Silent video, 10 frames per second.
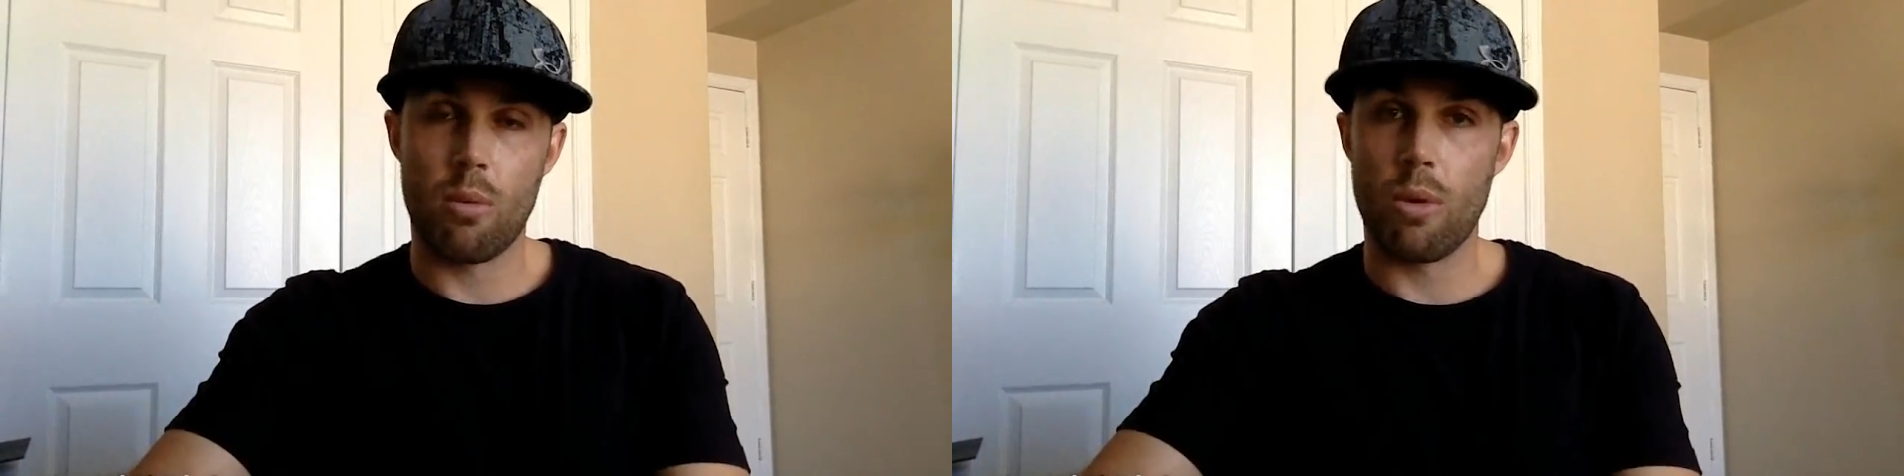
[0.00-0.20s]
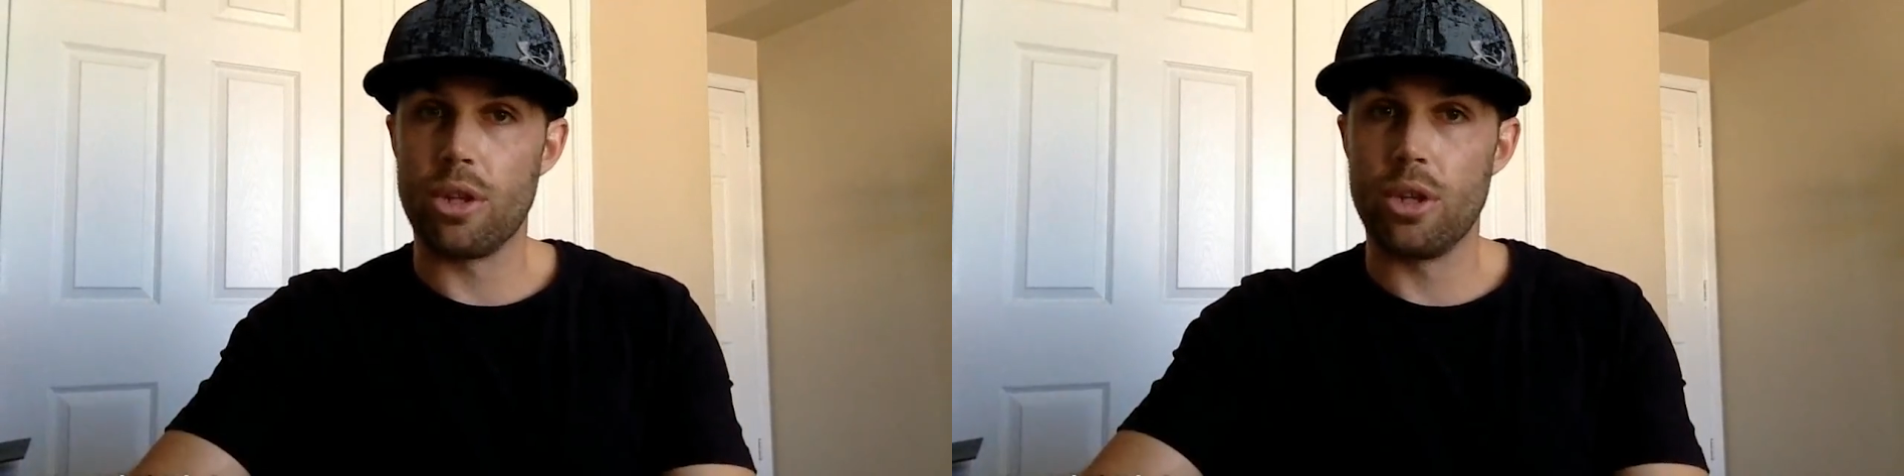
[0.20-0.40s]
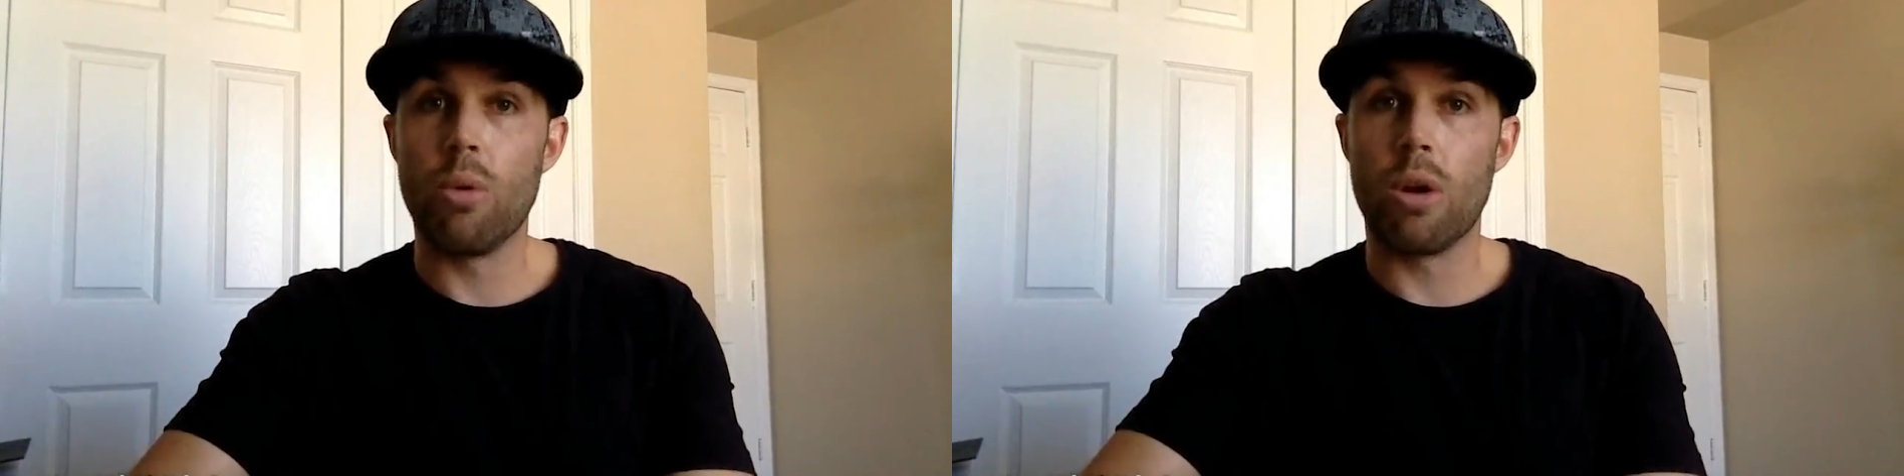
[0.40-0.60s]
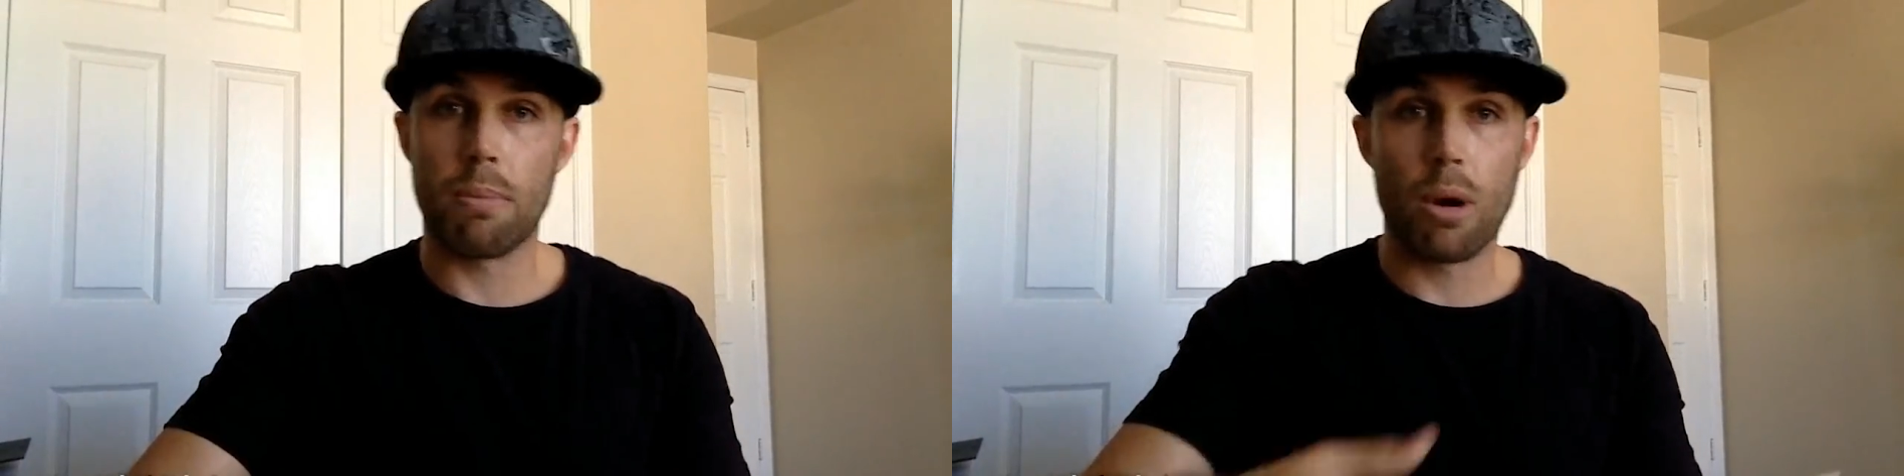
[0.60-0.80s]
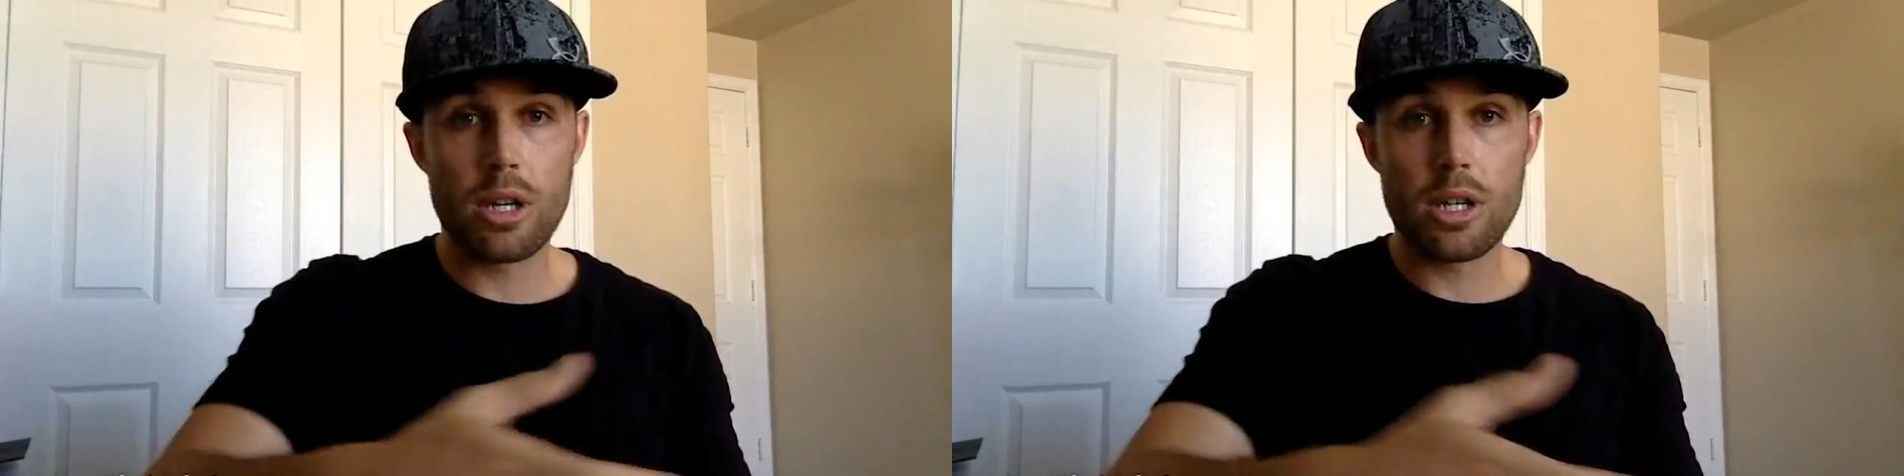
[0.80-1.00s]
on whether you want
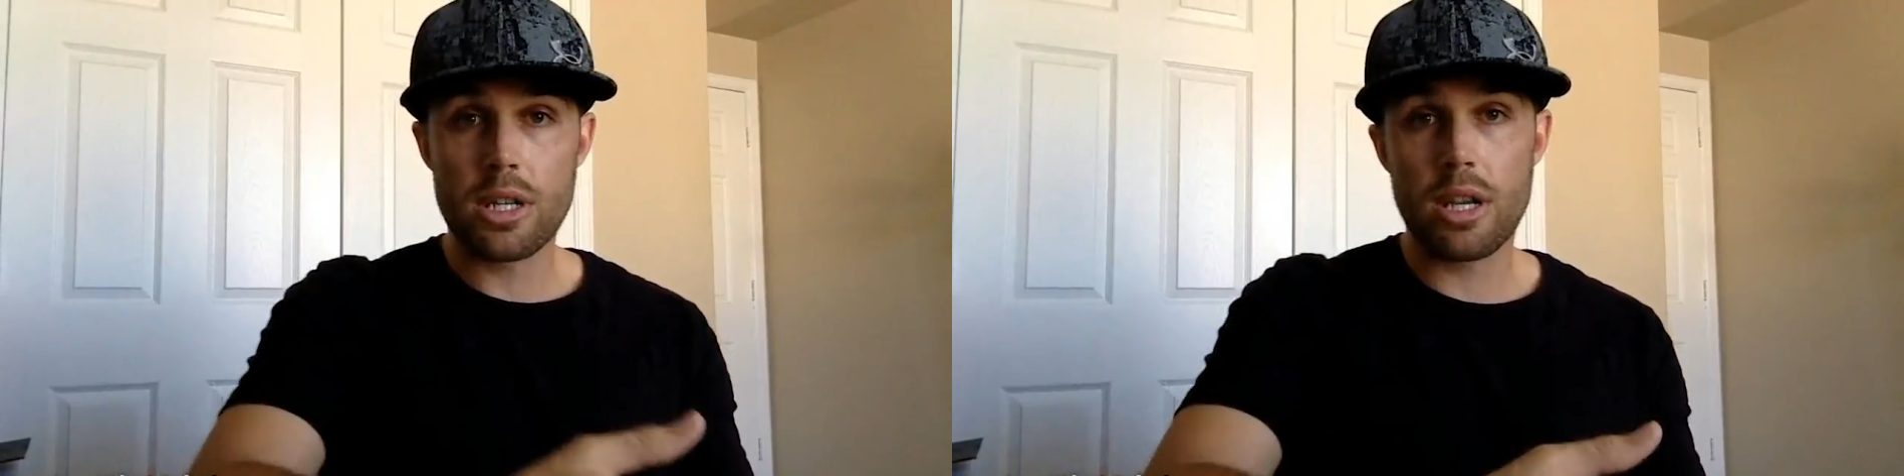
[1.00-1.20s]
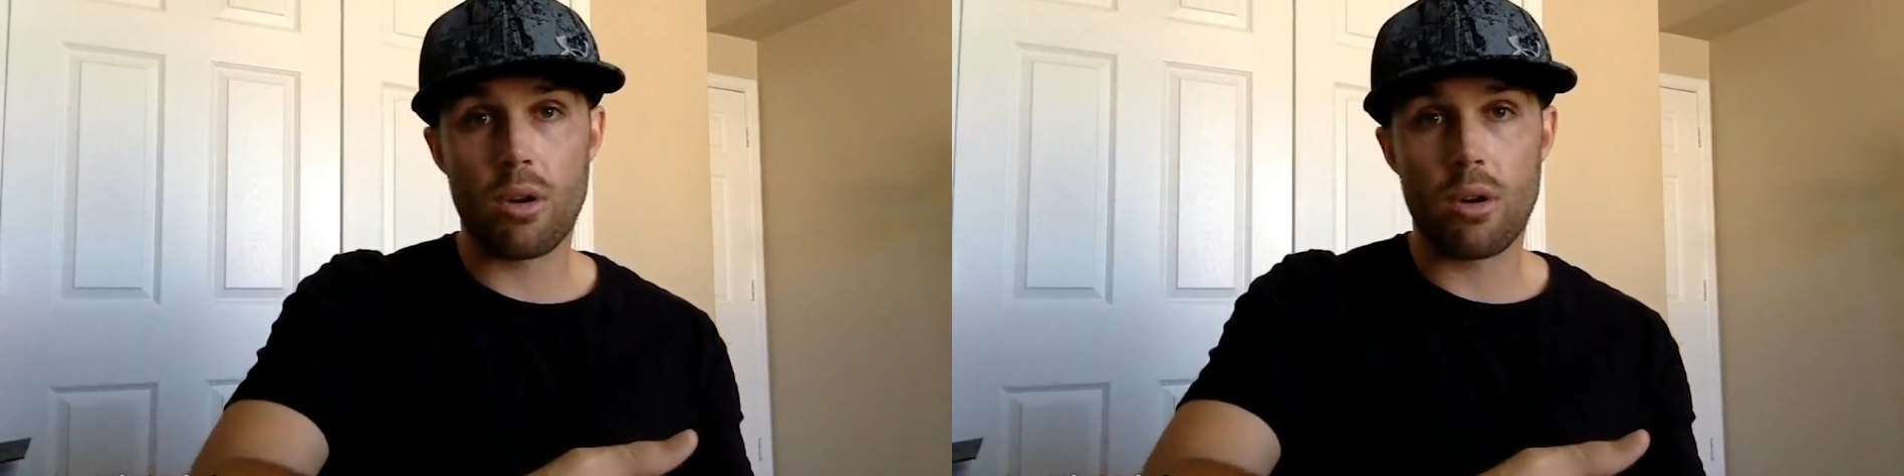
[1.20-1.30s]
to purchase it